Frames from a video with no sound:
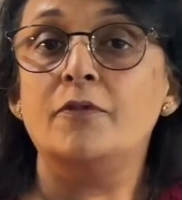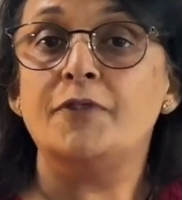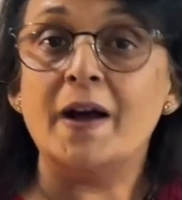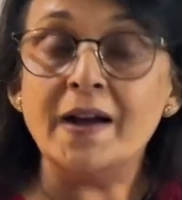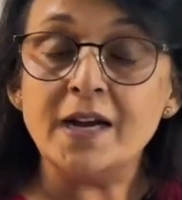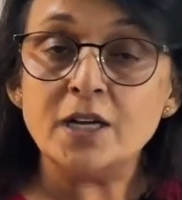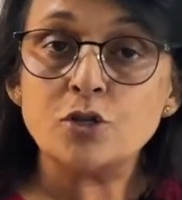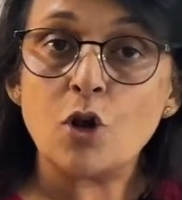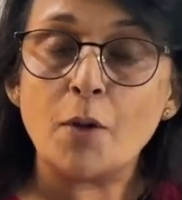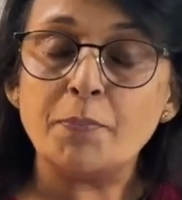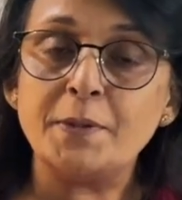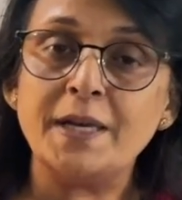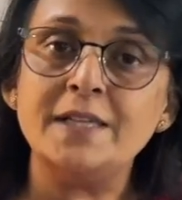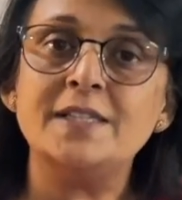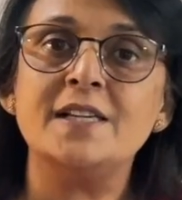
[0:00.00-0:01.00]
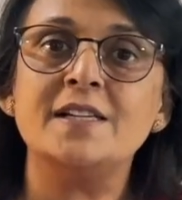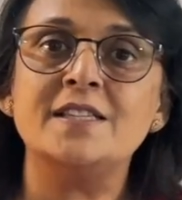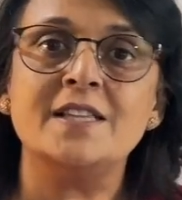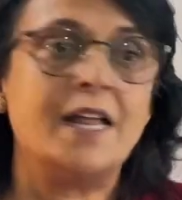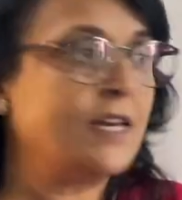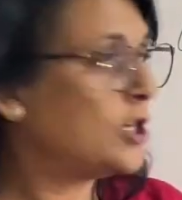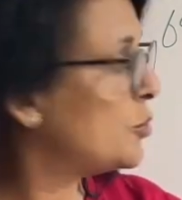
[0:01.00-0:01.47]
fungus obtains
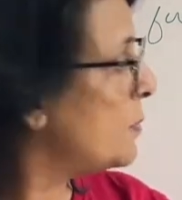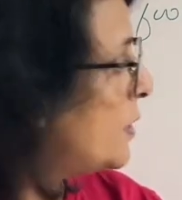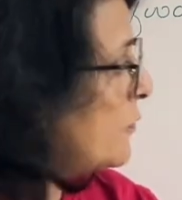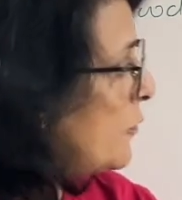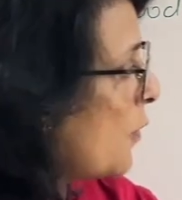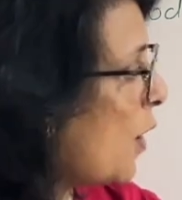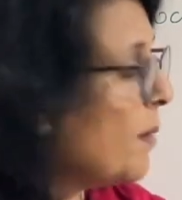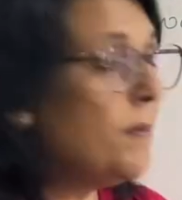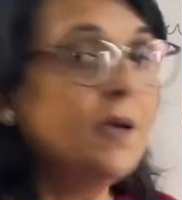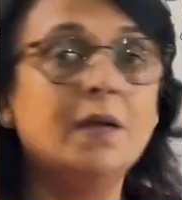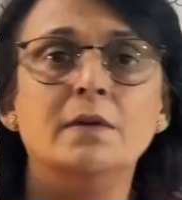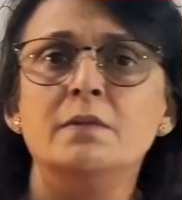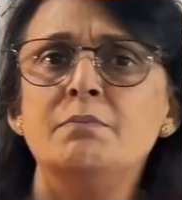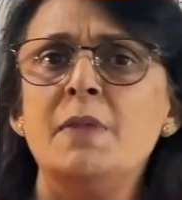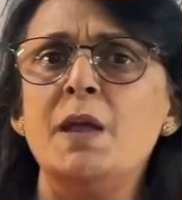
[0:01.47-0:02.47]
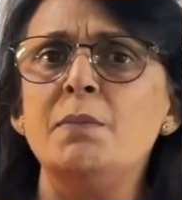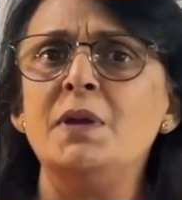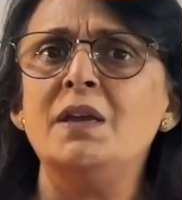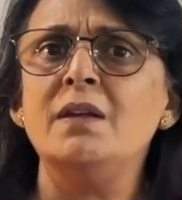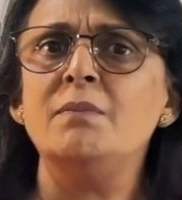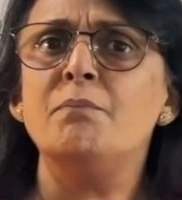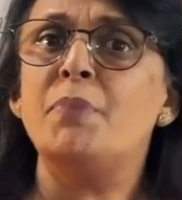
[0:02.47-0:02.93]
its nourishment from
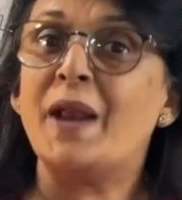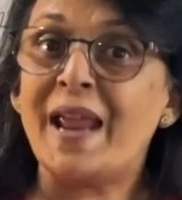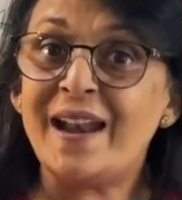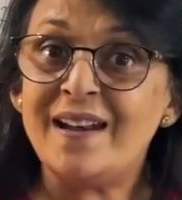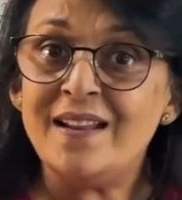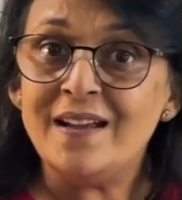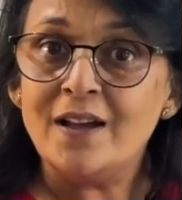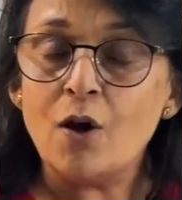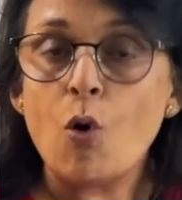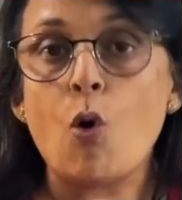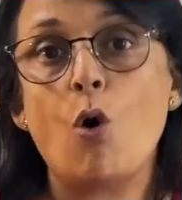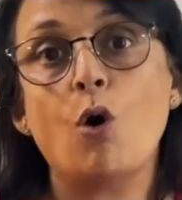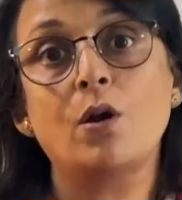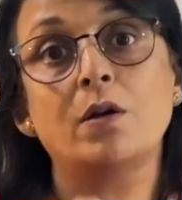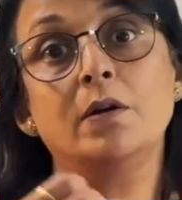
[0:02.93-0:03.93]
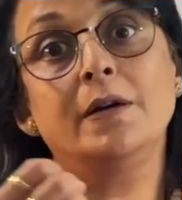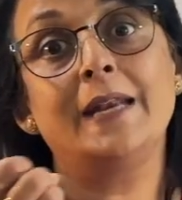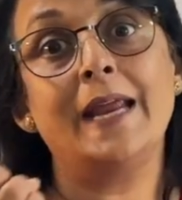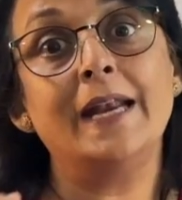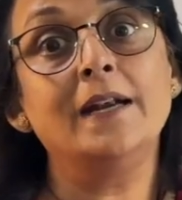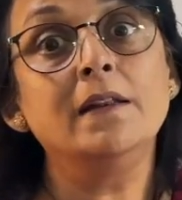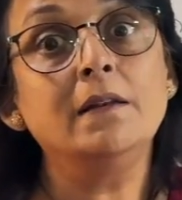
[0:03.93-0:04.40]
maybe bread, or
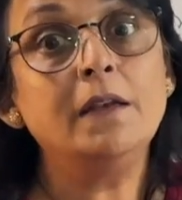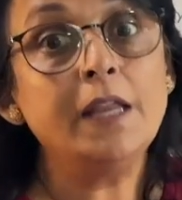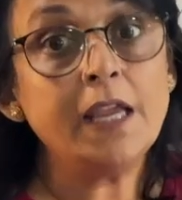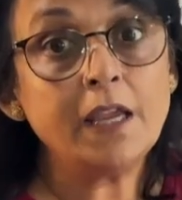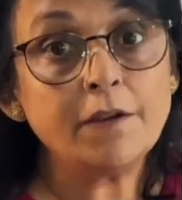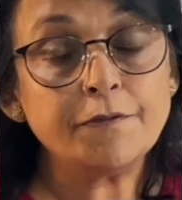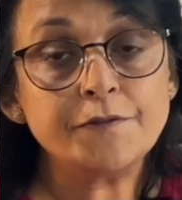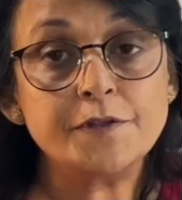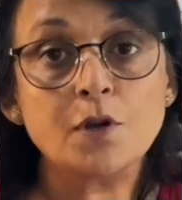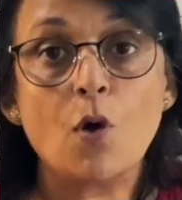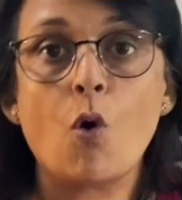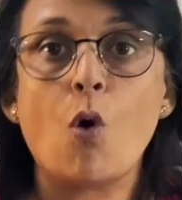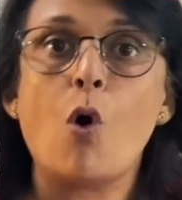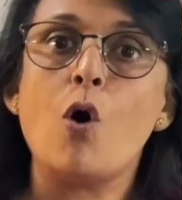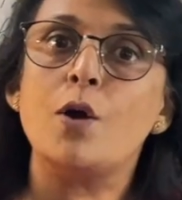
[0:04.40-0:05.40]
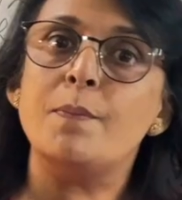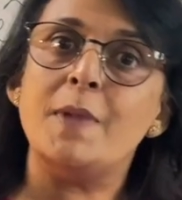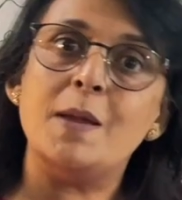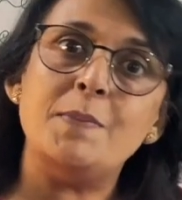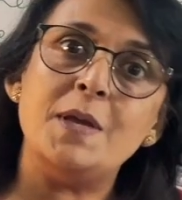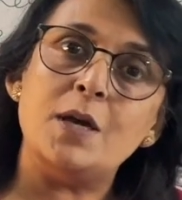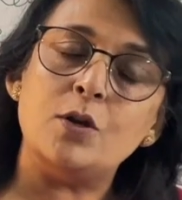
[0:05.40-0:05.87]
dead leaves or
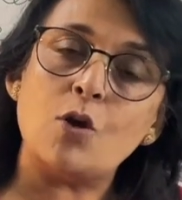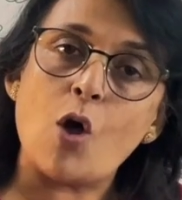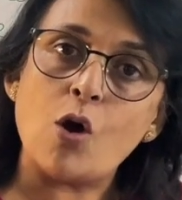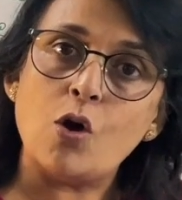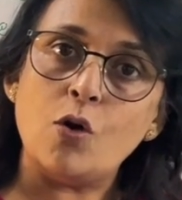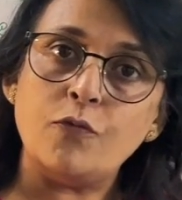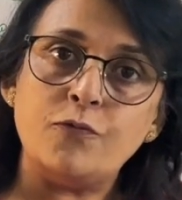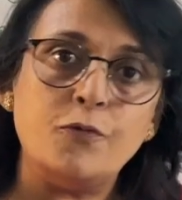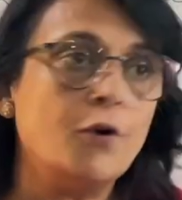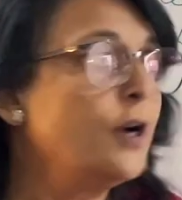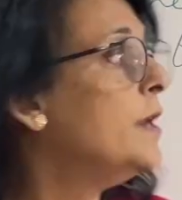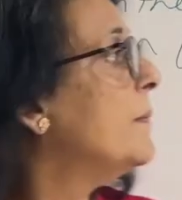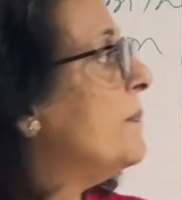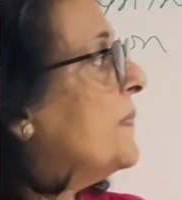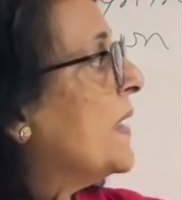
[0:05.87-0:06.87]
maybe a log of wood.